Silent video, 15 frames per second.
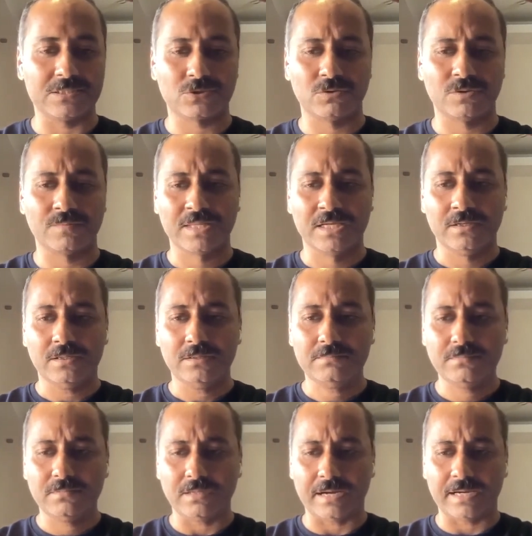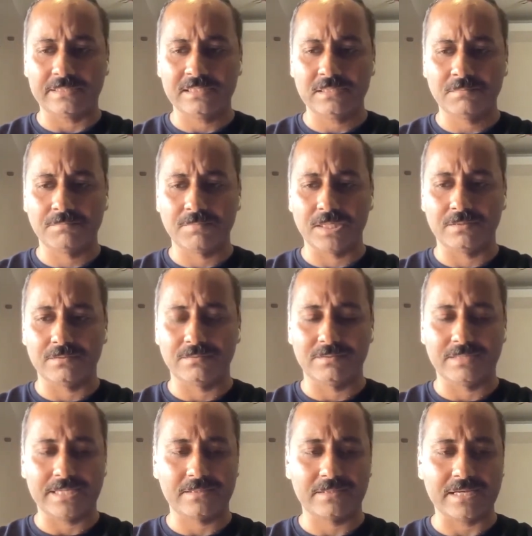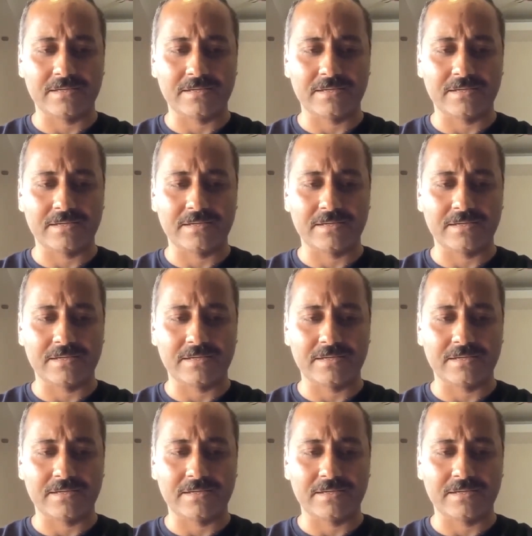So I think like